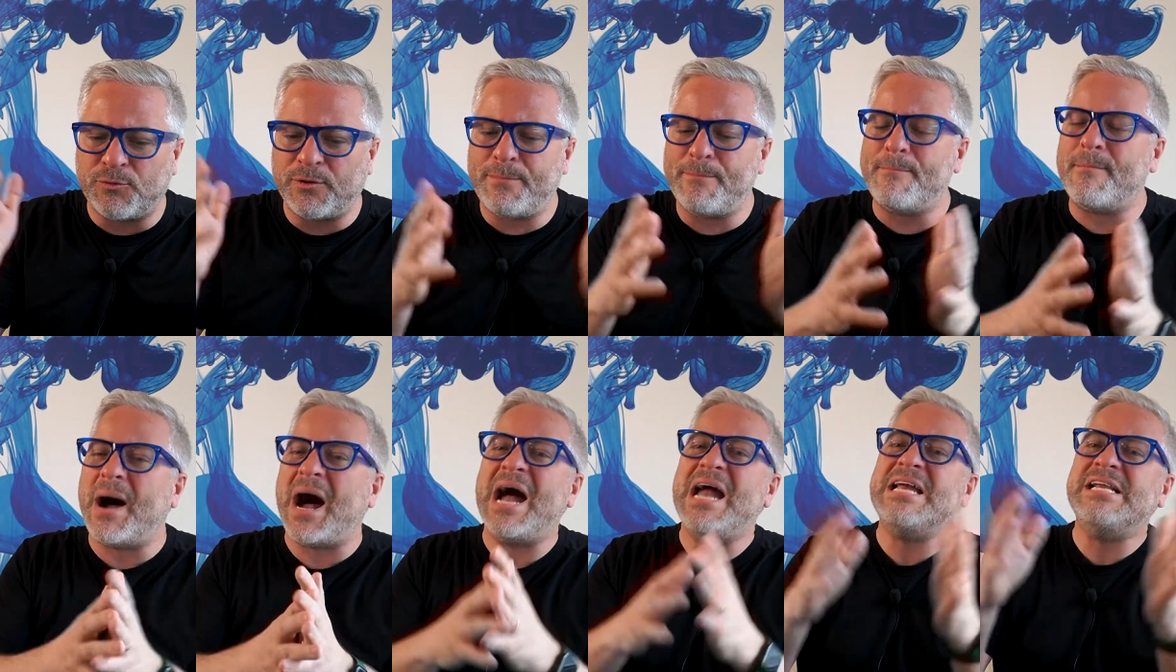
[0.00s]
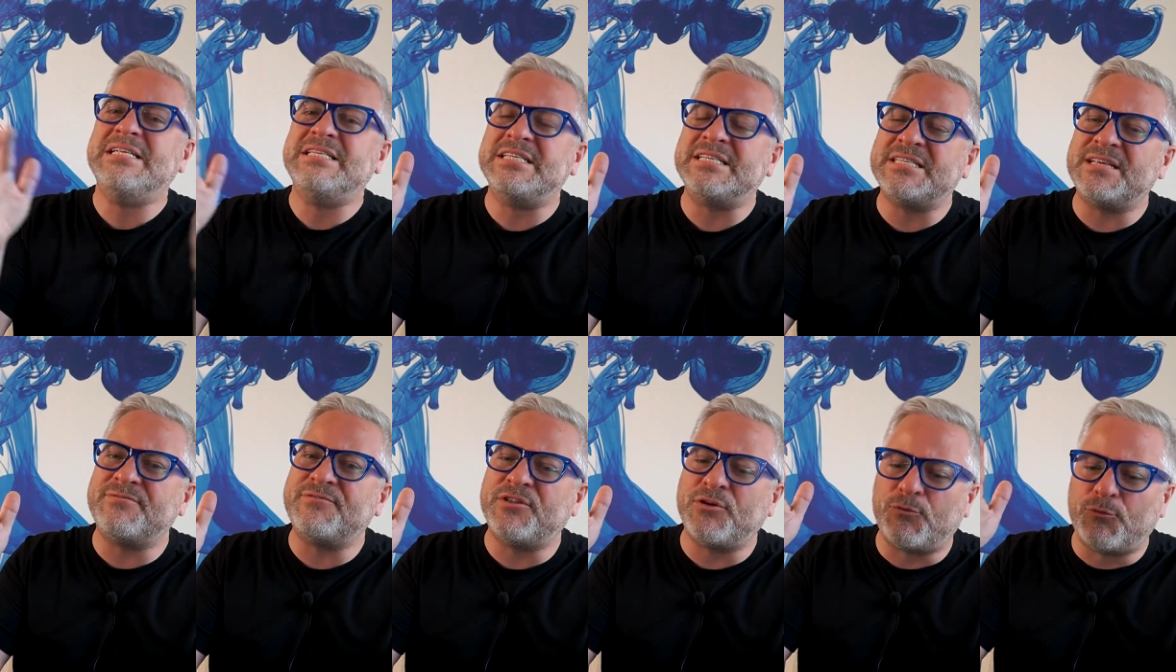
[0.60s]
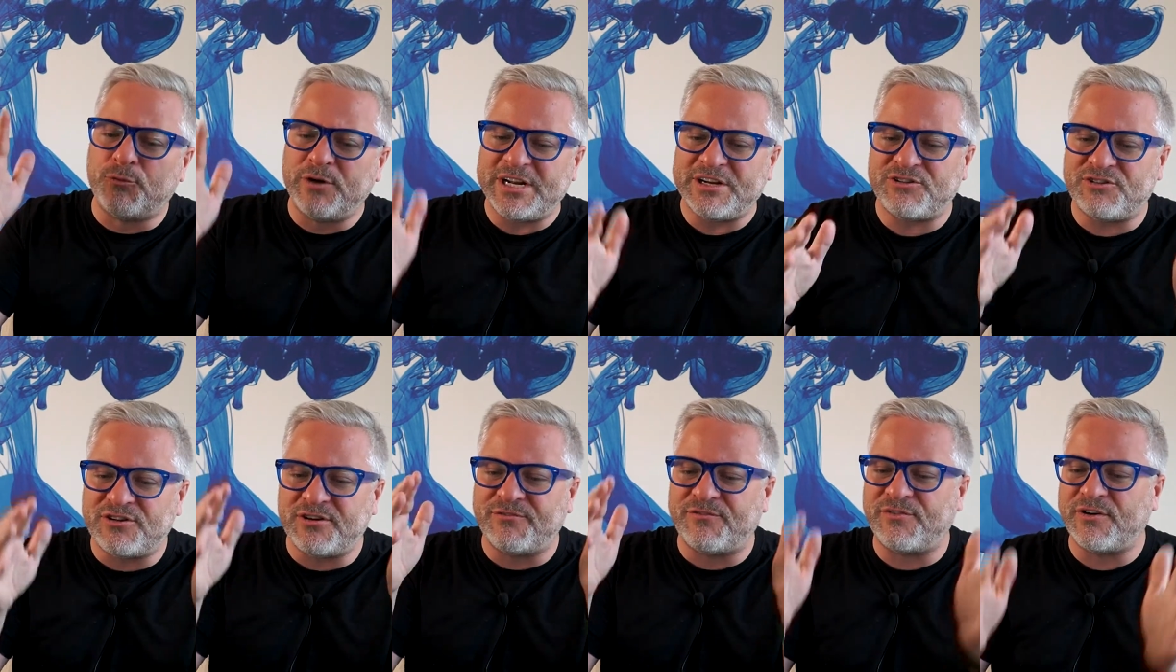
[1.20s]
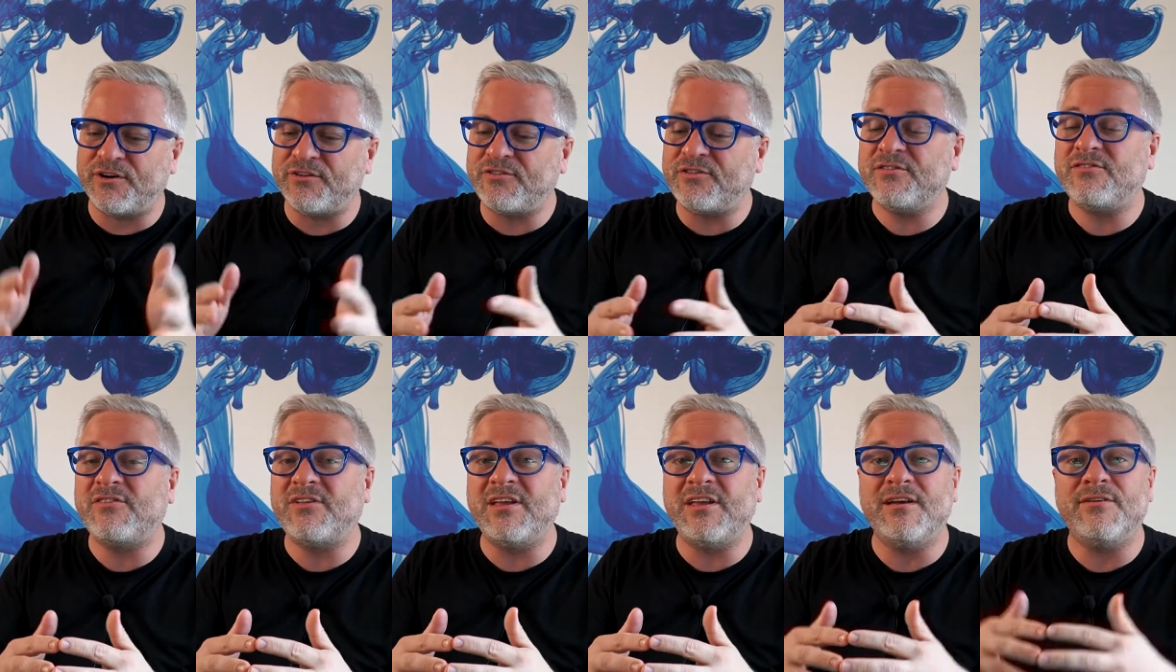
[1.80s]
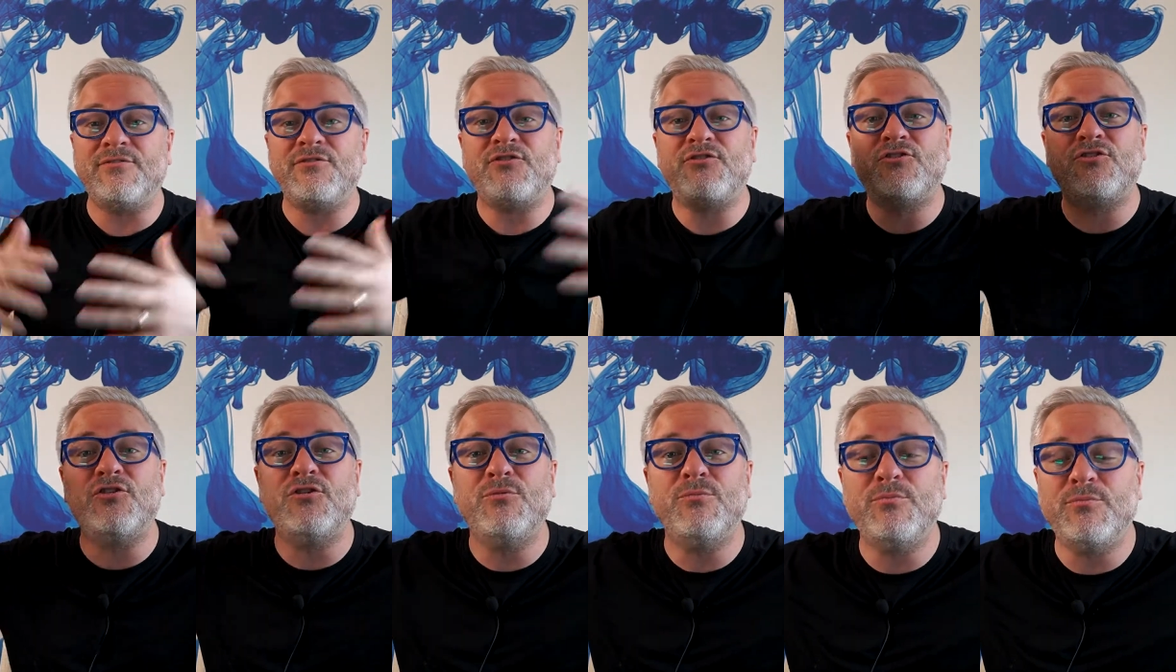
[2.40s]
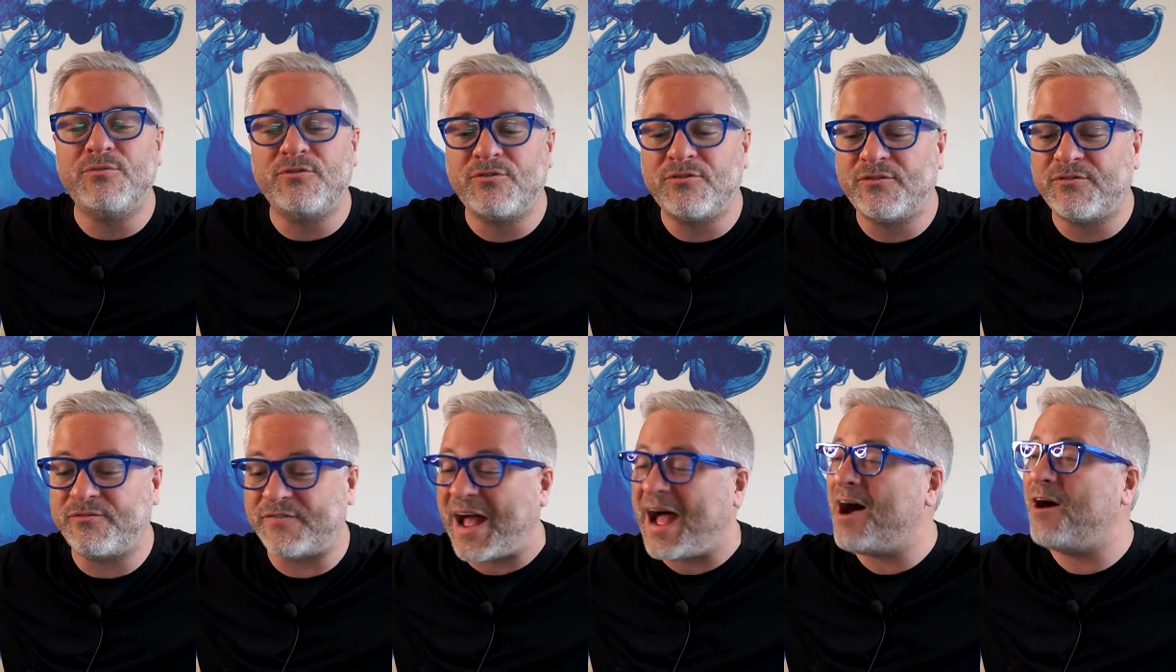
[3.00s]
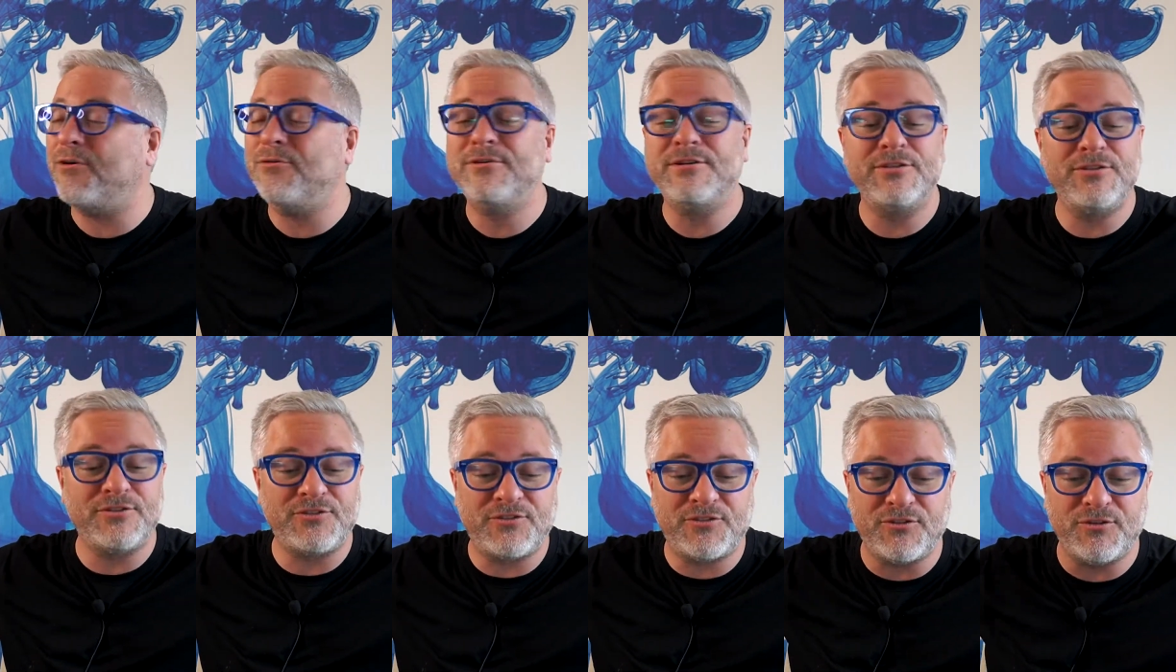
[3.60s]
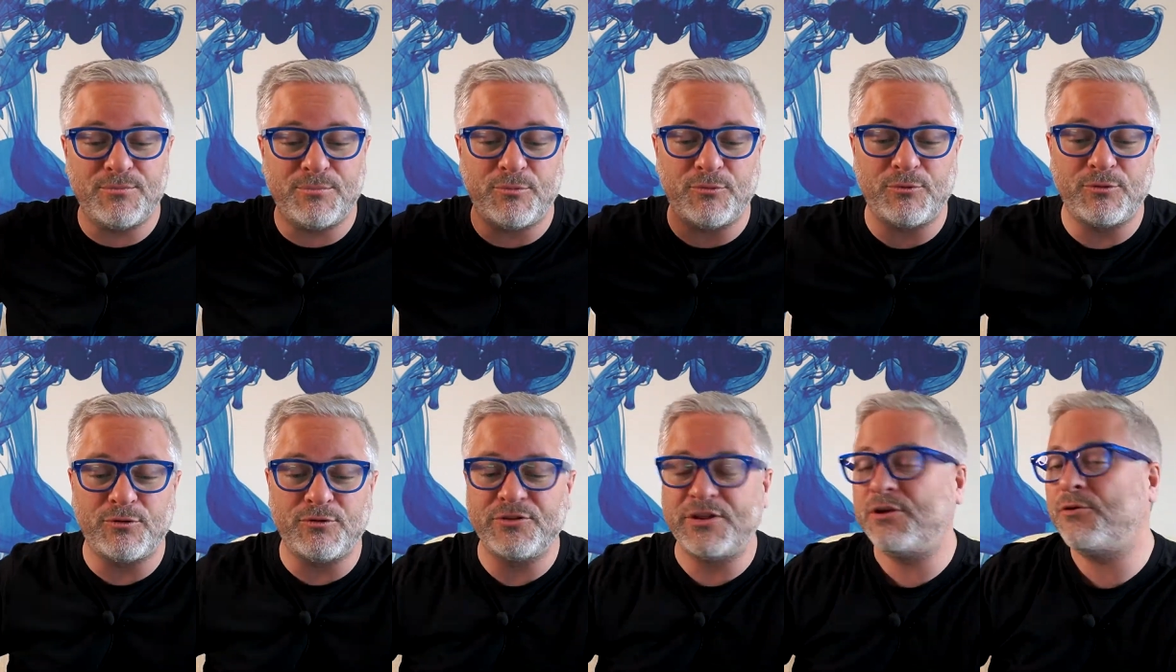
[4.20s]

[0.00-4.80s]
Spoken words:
reminds us of the rich diversity of soups found in the soup world.